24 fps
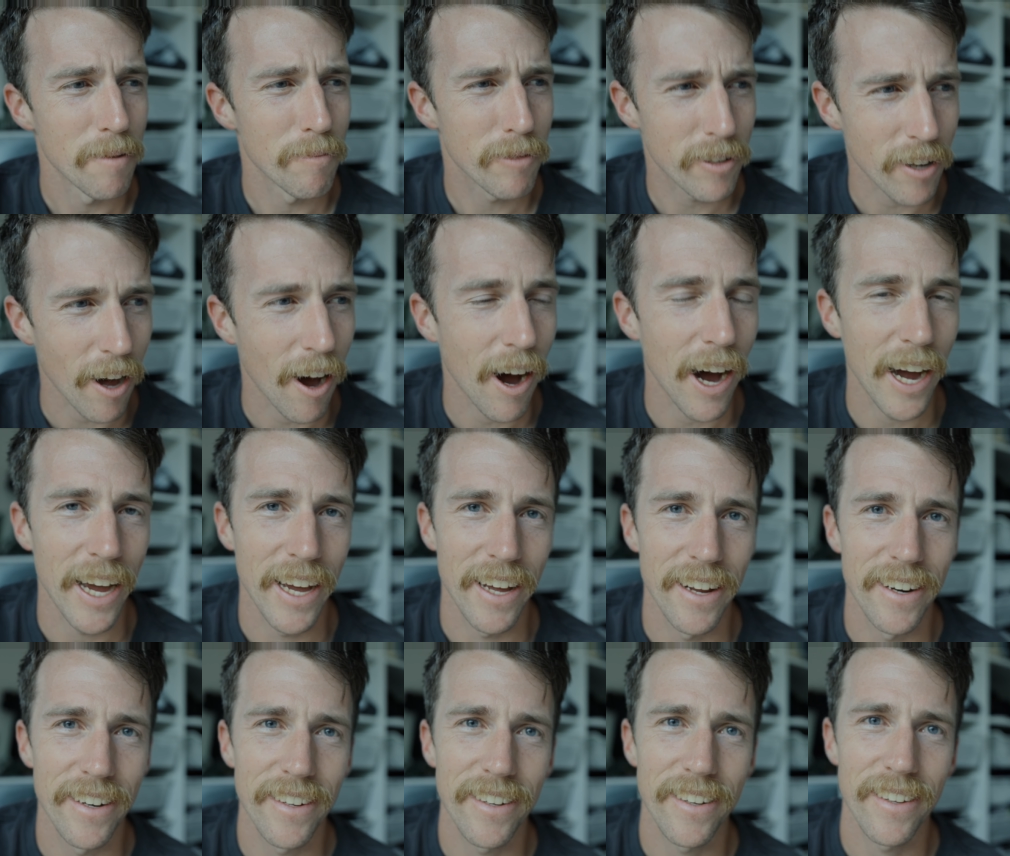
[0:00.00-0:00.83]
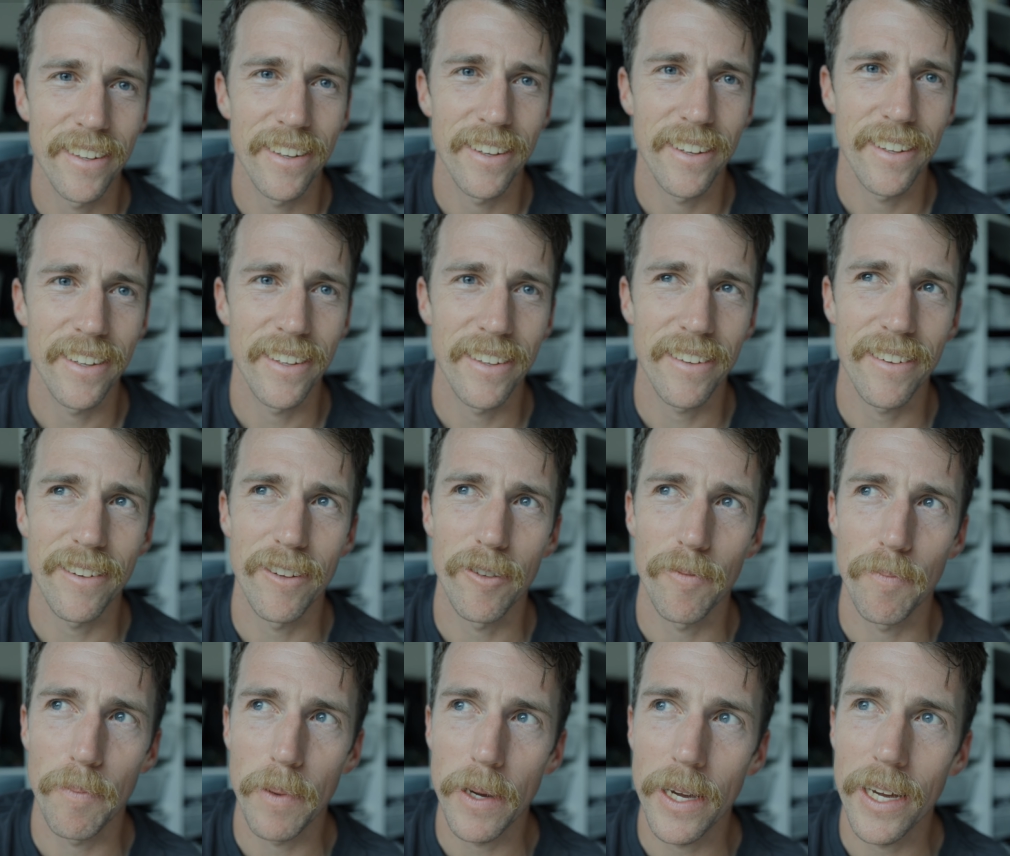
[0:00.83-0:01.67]
I'm tired. This
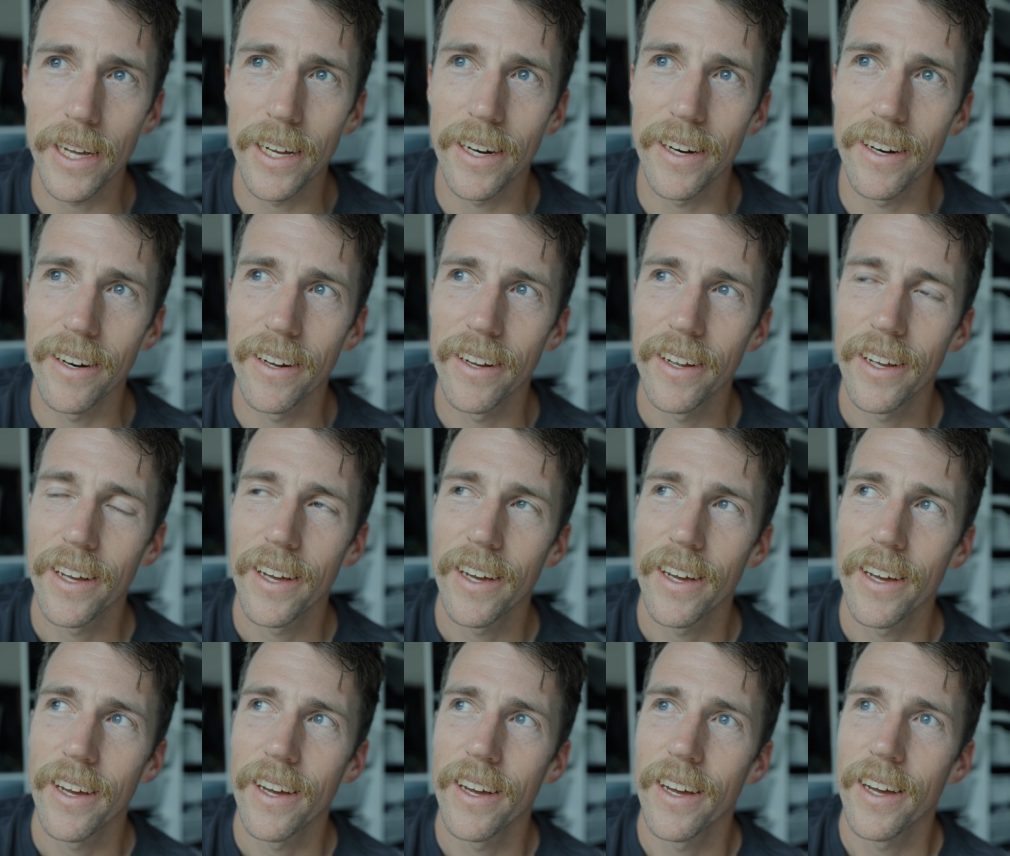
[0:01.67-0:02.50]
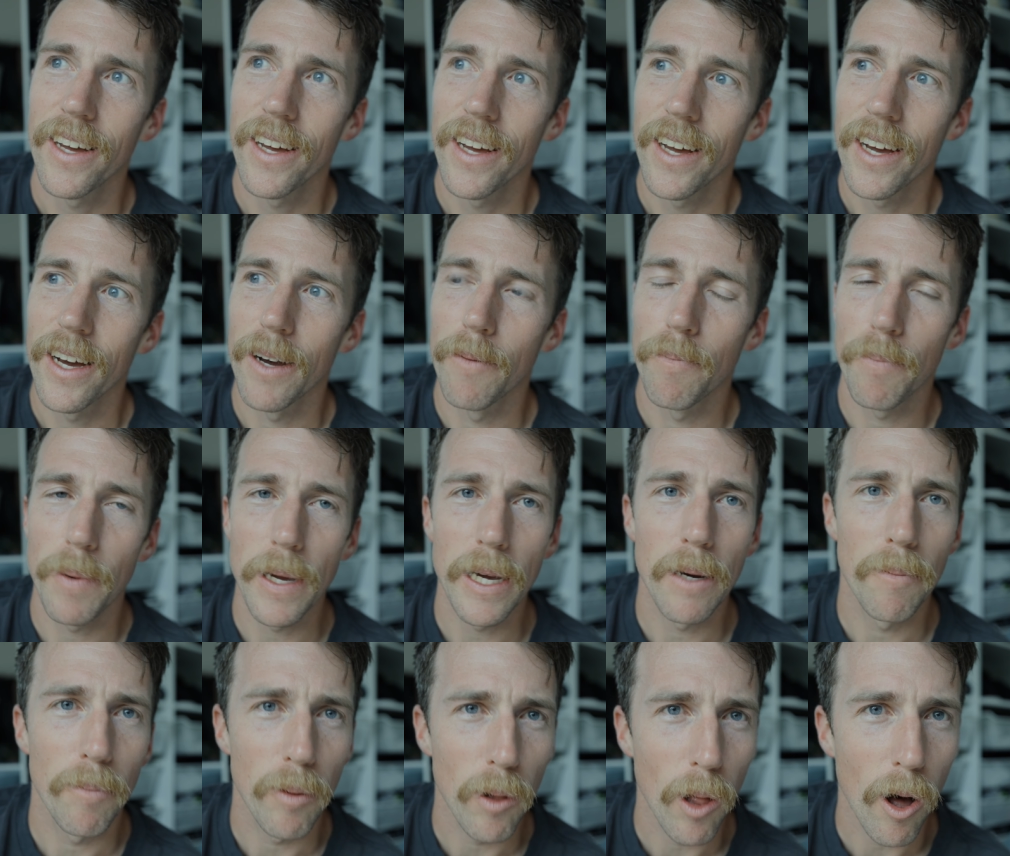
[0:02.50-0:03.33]
has been a
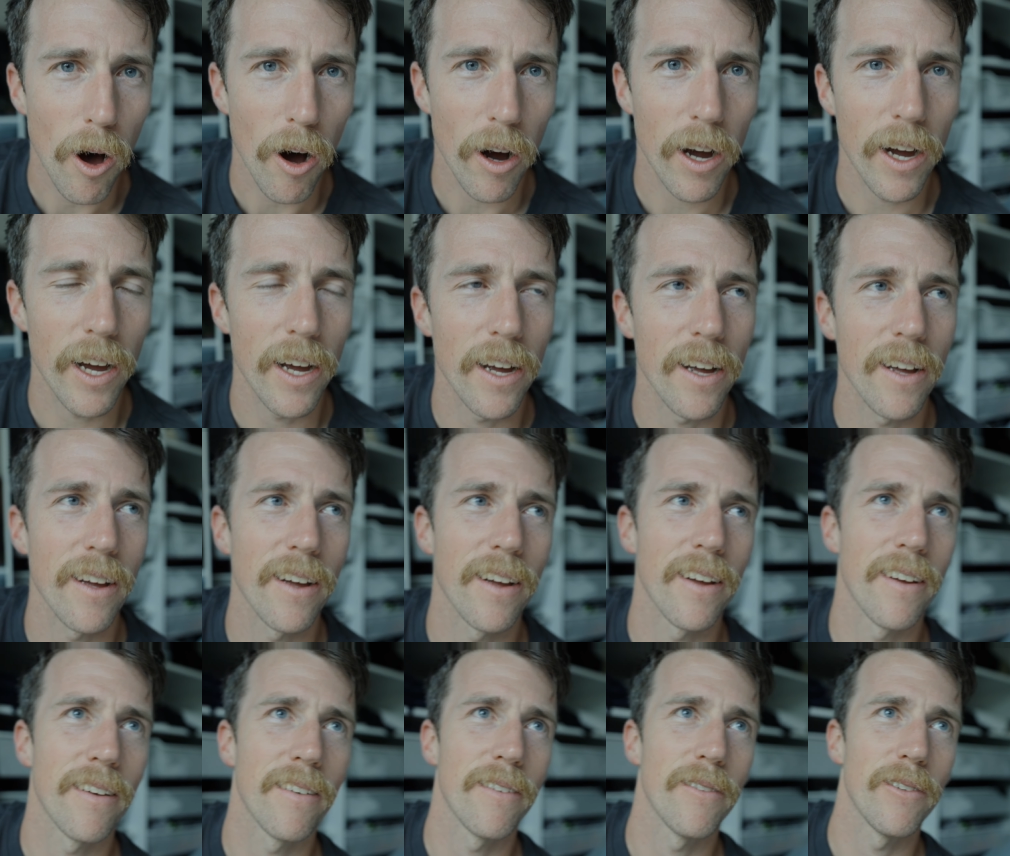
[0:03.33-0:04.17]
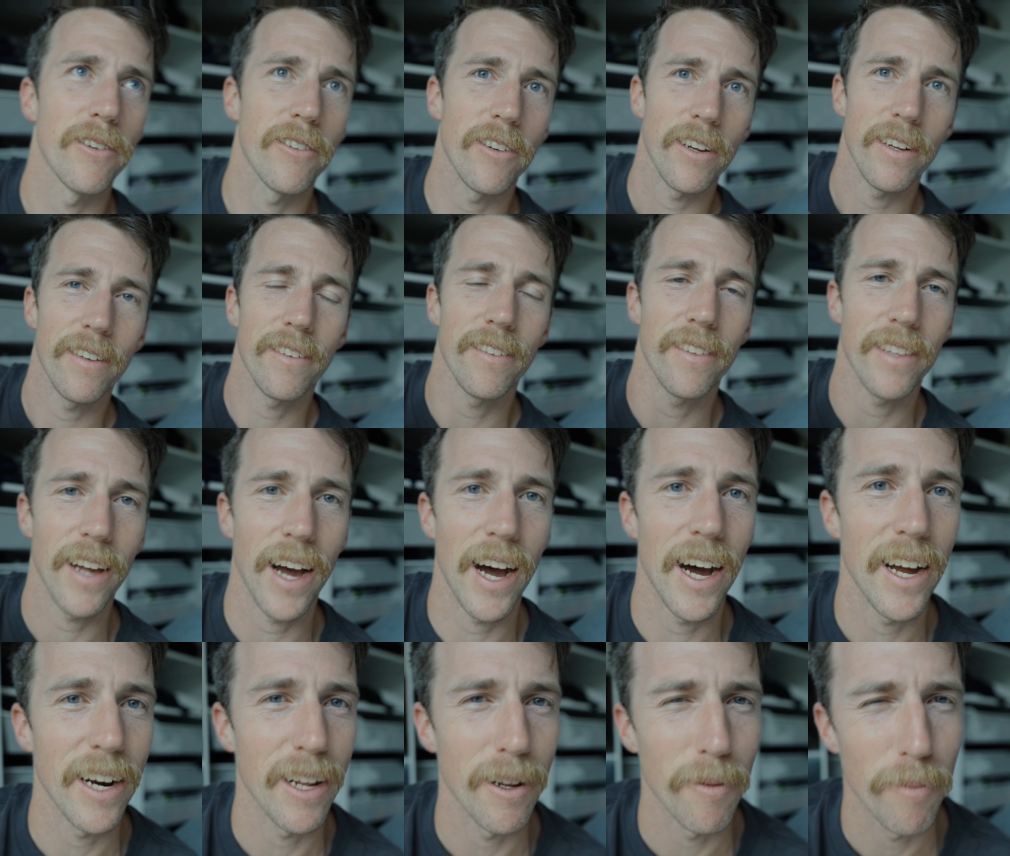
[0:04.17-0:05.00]
big block, which I
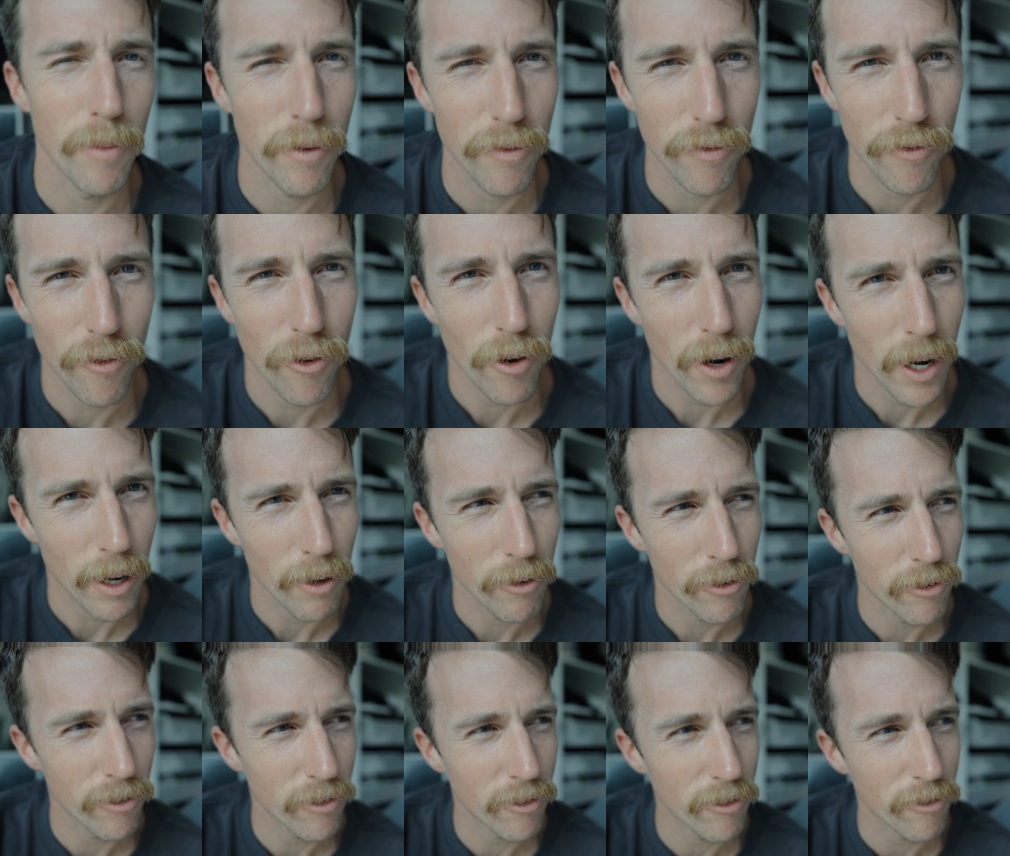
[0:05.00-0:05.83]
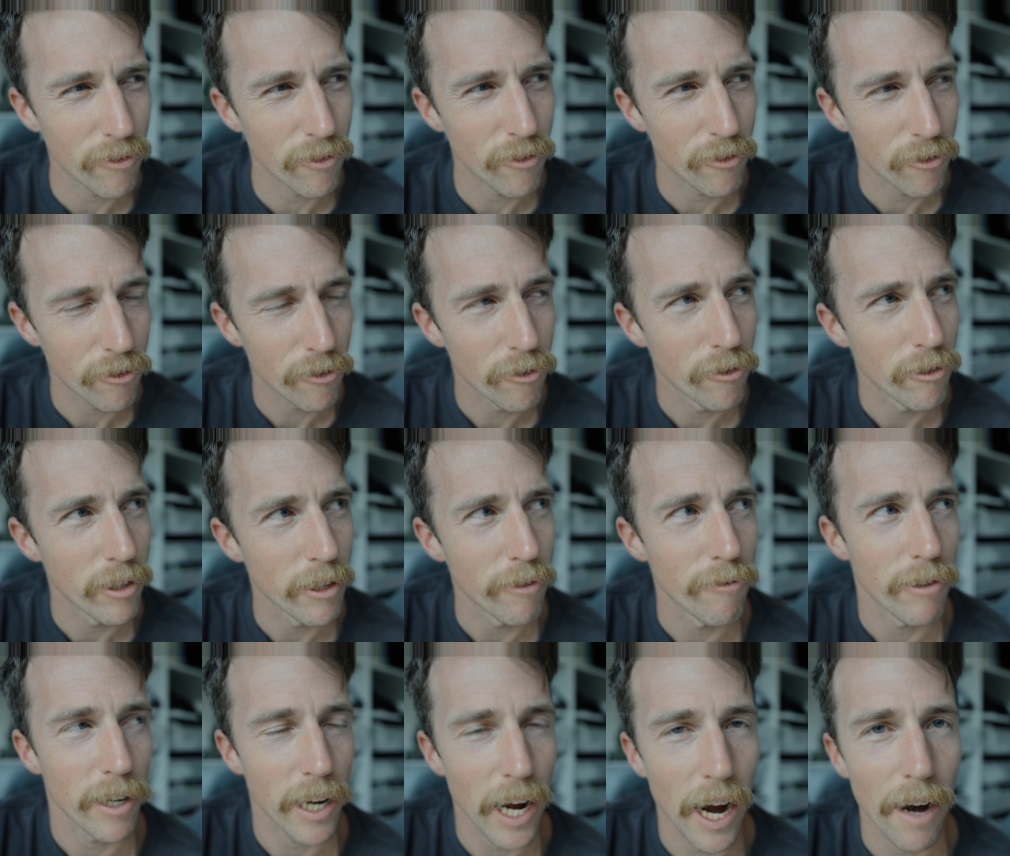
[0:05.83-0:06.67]
started before I was truly
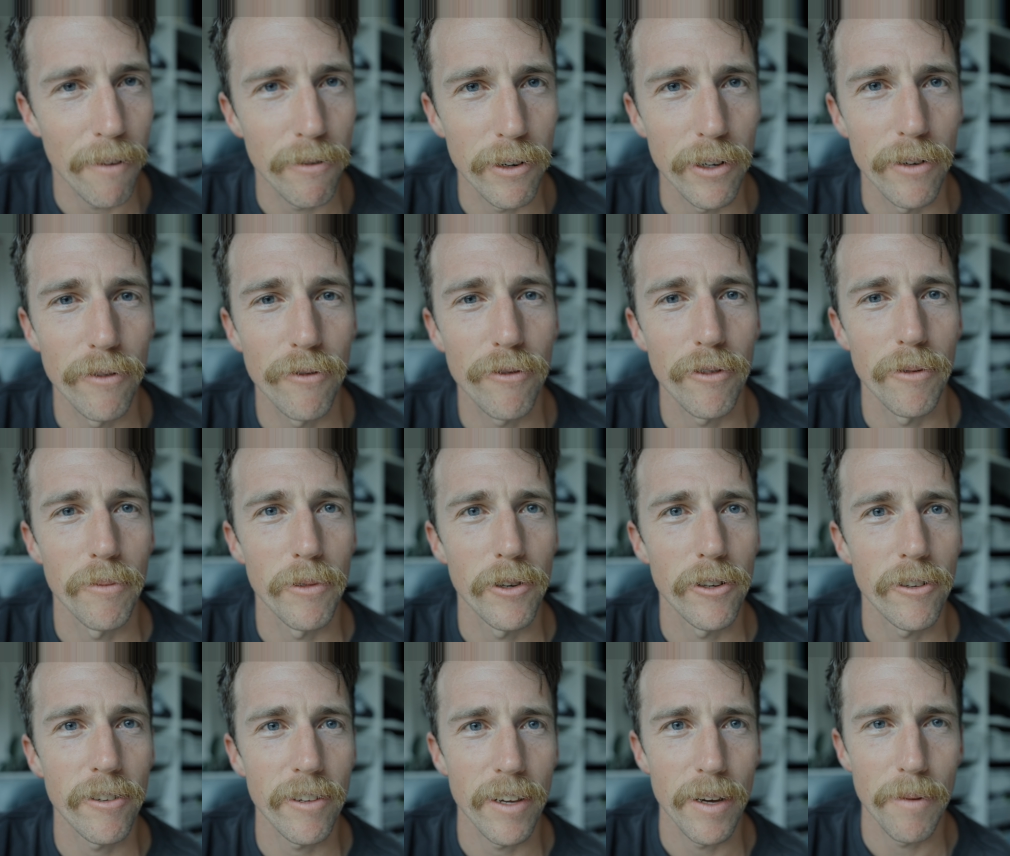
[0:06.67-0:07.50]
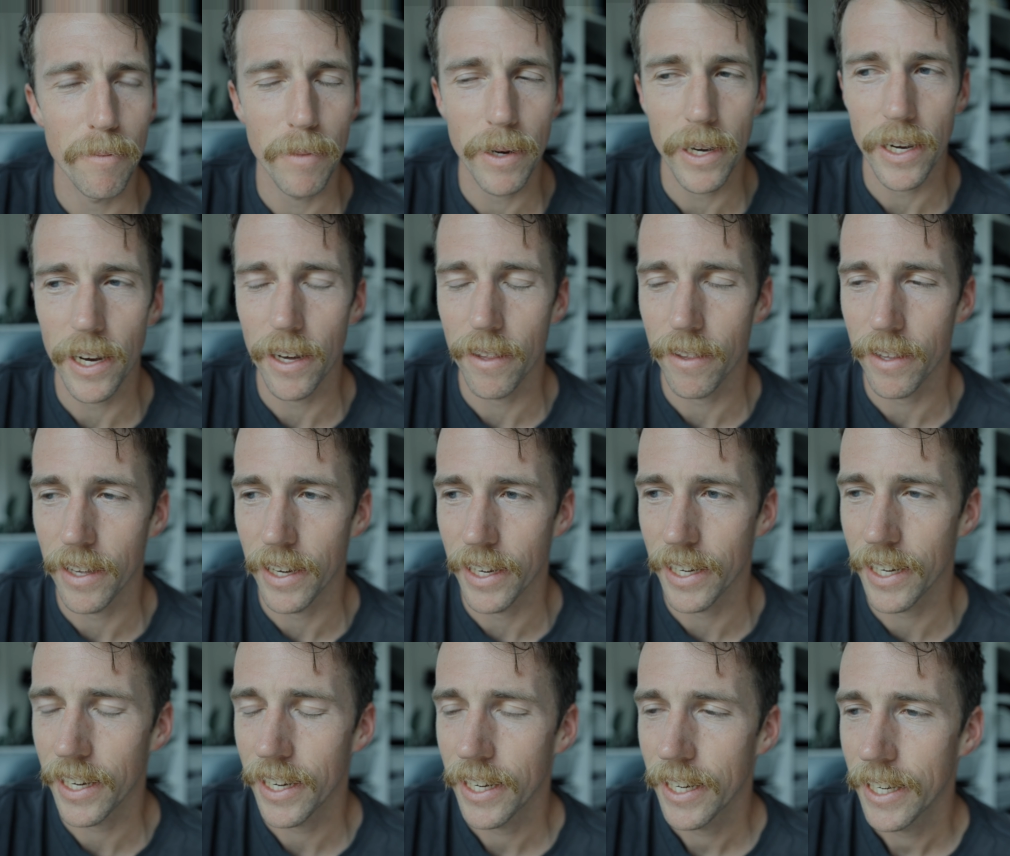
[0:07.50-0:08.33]
recovered from UTMB, I
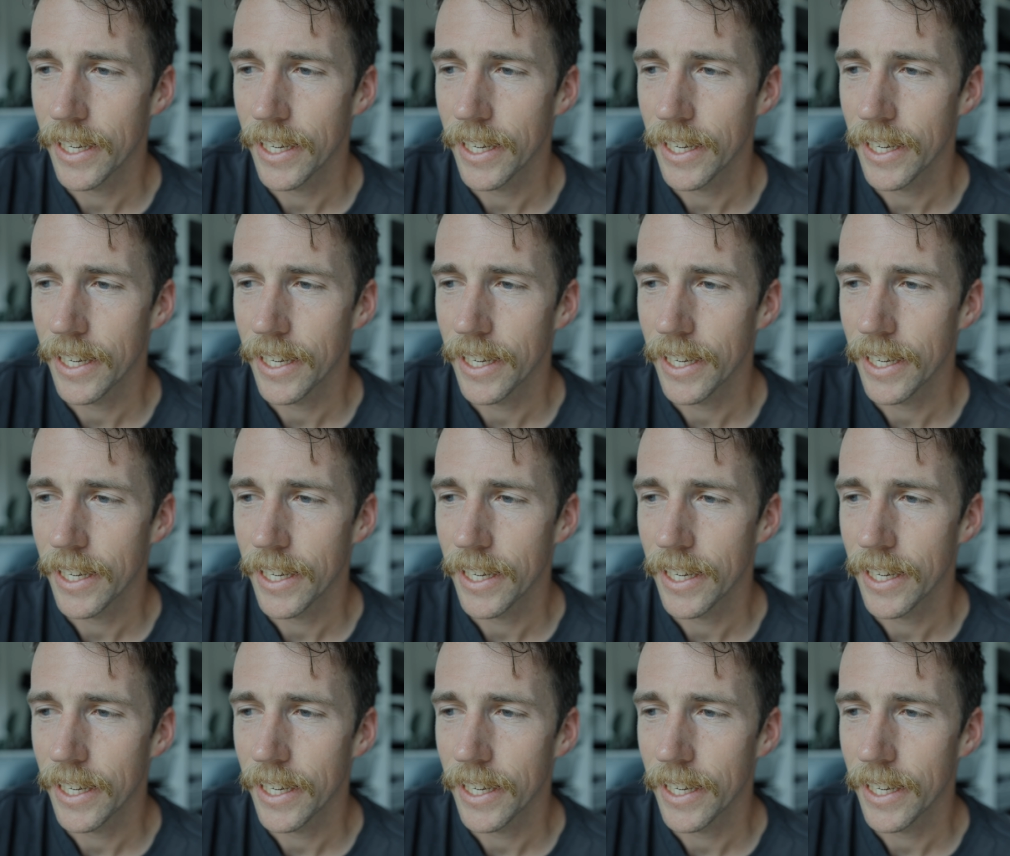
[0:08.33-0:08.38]
think.